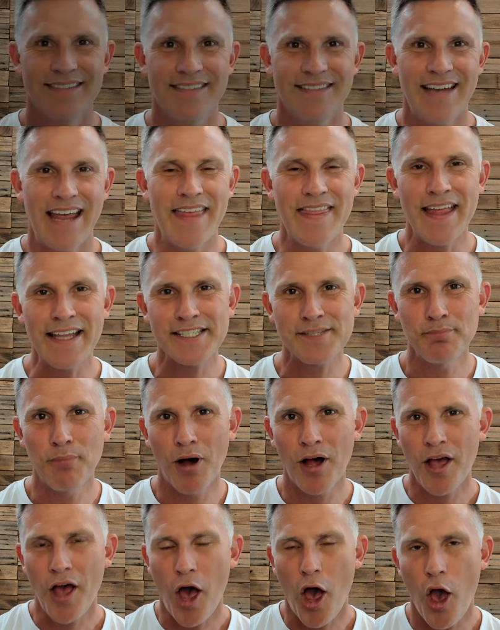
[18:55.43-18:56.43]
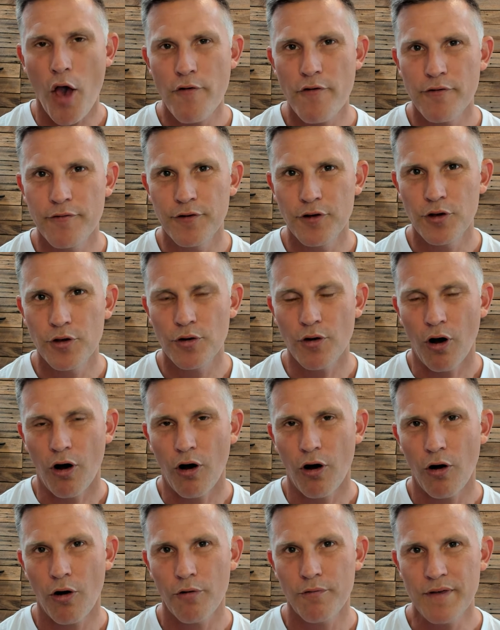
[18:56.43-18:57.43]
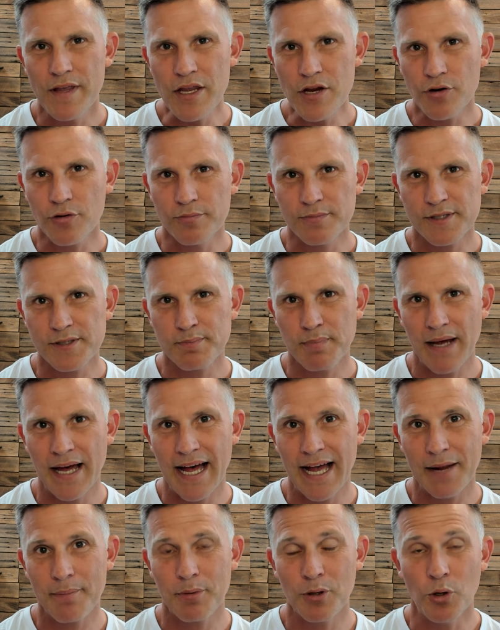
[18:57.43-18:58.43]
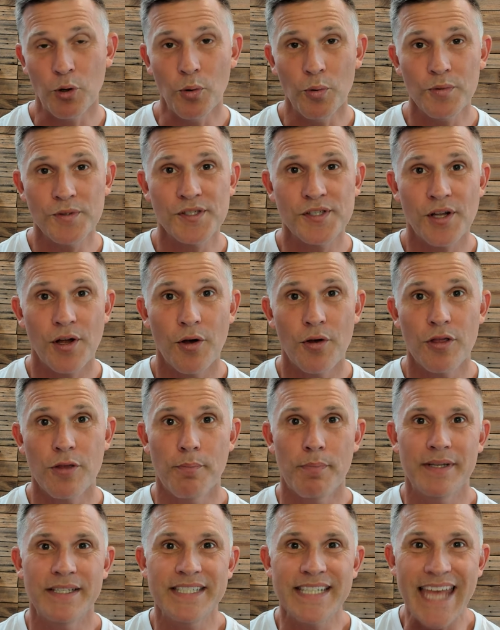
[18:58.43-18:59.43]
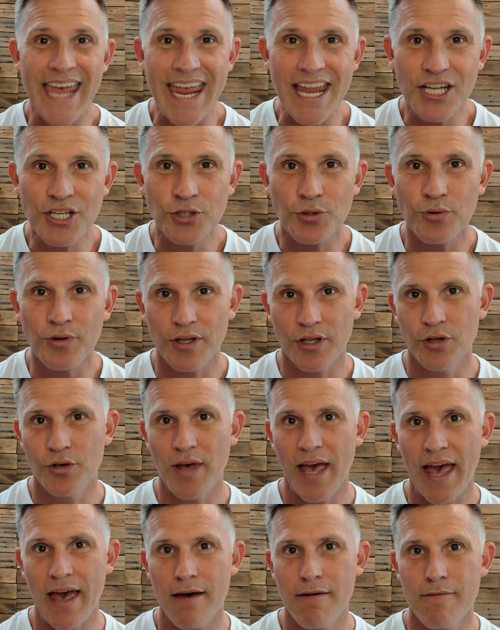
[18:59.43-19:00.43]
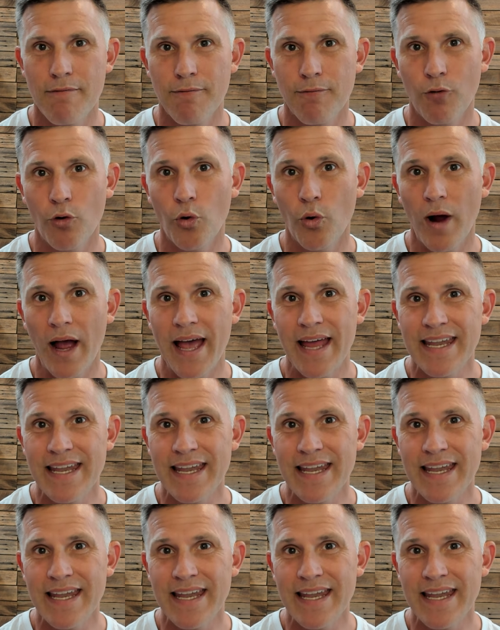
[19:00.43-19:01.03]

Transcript: And that's my overview of IngramSpark, but also the potential that you have for an